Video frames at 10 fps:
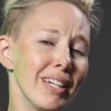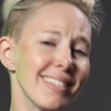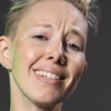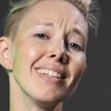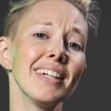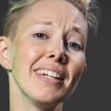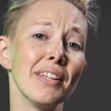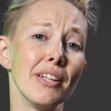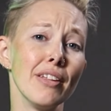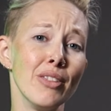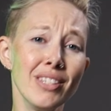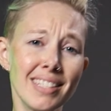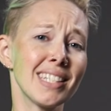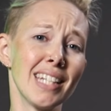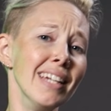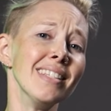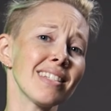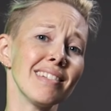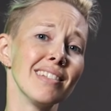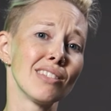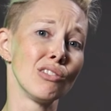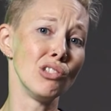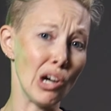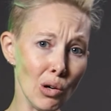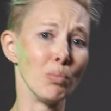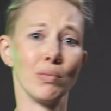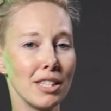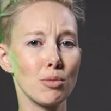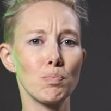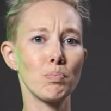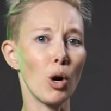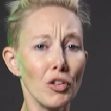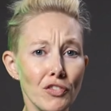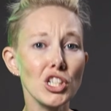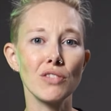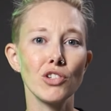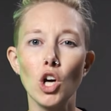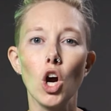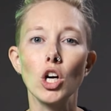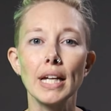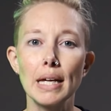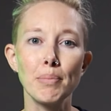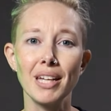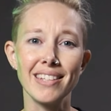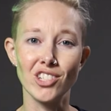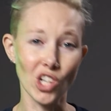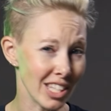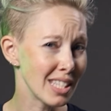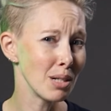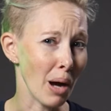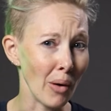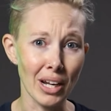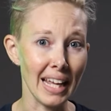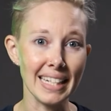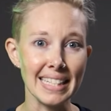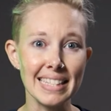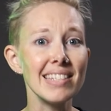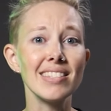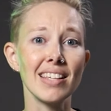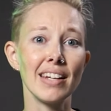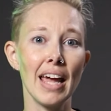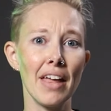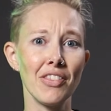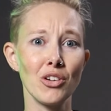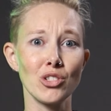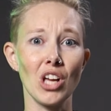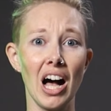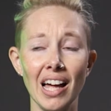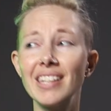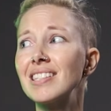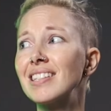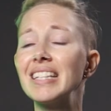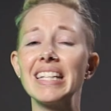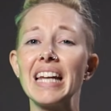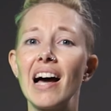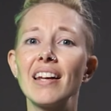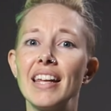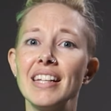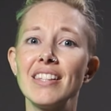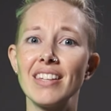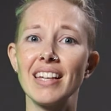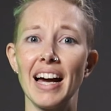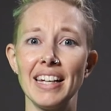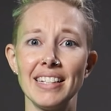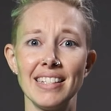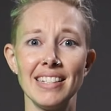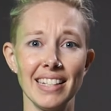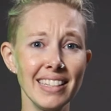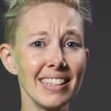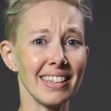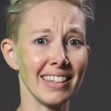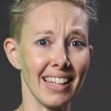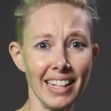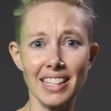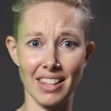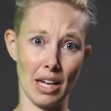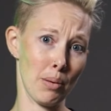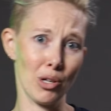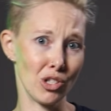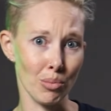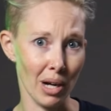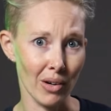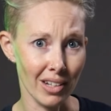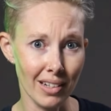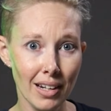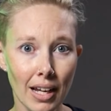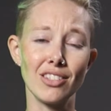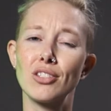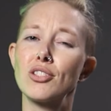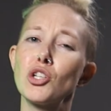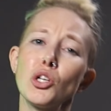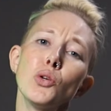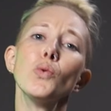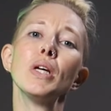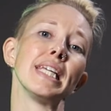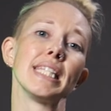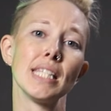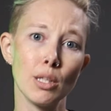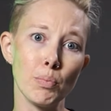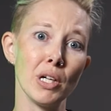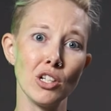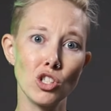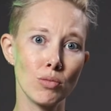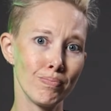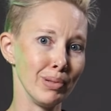Basically, this tent is dope. It's perfect for car camping in just about any season, and there's honestly not anything I didn't like that much about it. It's too easy to pitch